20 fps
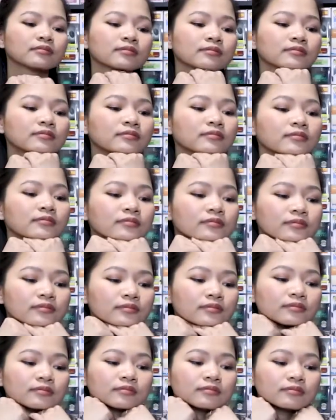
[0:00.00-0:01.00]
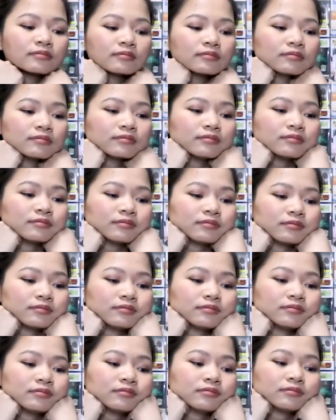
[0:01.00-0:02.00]

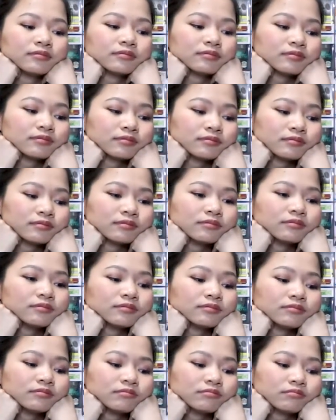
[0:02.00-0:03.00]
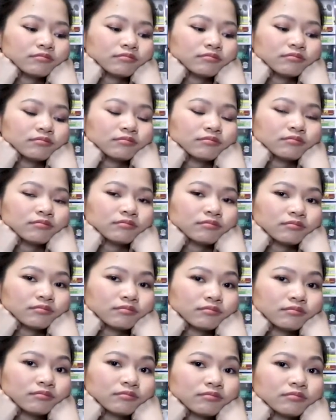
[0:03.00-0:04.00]

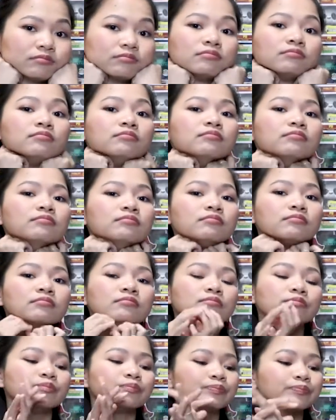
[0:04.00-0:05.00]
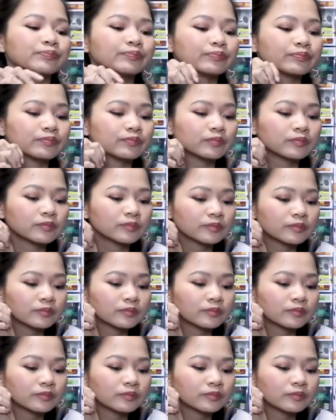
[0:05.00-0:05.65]
(not speaking)